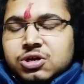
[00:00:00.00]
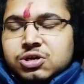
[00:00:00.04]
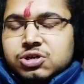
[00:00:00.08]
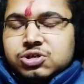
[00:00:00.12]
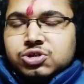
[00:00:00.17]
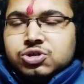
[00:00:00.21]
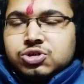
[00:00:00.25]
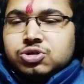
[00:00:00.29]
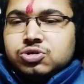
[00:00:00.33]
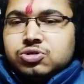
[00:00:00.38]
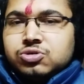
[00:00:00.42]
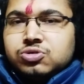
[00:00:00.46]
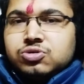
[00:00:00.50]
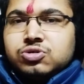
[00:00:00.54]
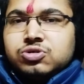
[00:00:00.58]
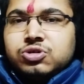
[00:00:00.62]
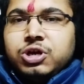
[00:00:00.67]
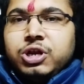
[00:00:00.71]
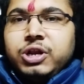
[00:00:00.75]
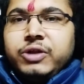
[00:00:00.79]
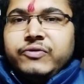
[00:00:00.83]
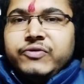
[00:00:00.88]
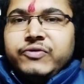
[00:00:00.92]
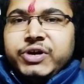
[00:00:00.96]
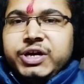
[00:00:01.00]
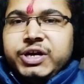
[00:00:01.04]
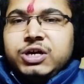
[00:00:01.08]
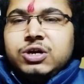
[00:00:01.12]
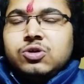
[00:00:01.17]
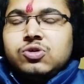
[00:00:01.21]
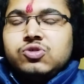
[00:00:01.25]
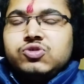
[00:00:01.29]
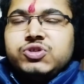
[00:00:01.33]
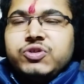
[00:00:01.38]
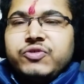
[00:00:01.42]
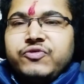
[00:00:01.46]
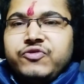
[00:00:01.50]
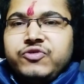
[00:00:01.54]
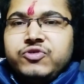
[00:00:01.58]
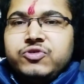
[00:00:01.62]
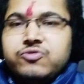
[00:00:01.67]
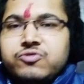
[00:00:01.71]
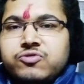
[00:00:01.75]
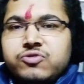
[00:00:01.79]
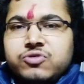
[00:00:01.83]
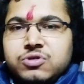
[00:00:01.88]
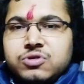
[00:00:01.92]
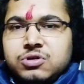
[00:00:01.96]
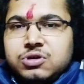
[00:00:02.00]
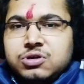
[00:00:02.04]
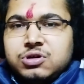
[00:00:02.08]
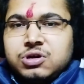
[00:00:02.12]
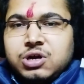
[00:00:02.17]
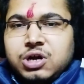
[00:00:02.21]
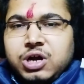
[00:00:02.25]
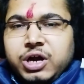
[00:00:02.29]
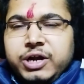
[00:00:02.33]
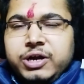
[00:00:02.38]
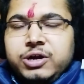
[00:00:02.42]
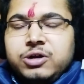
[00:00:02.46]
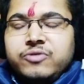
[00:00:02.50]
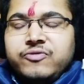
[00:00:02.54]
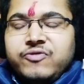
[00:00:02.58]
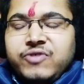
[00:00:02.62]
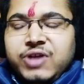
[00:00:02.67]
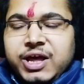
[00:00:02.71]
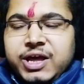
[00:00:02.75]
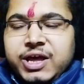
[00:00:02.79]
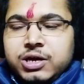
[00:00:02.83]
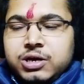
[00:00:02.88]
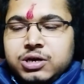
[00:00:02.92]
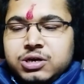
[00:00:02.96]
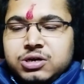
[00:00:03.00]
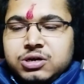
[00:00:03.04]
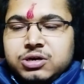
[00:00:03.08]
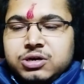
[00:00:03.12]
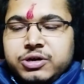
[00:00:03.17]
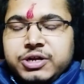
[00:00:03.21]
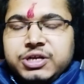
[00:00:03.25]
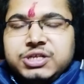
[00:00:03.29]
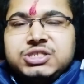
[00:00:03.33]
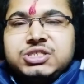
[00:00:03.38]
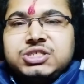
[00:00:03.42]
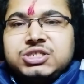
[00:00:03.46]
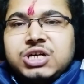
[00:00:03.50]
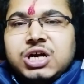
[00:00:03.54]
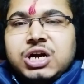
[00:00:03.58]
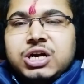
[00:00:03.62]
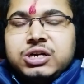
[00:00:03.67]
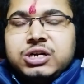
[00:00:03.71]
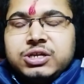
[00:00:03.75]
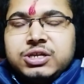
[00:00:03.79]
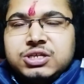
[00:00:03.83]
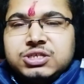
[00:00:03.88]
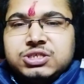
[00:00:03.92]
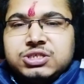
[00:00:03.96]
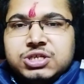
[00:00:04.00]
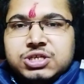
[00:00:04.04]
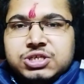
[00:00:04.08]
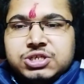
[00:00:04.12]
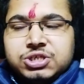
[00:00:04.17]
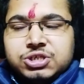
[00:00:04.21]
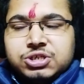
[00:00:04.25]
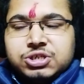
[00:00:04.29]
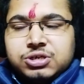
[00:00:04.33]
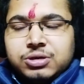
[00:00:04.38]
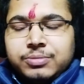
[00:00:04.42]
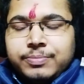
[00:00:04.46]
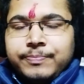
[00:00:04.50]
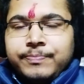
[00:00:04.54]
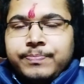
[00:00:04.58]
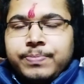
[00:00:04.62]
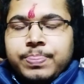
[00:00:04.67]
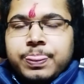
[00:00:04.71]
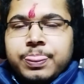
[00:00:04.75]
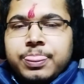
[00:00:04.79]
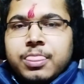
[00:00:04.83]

So in Windows, if you kind of like restart the system,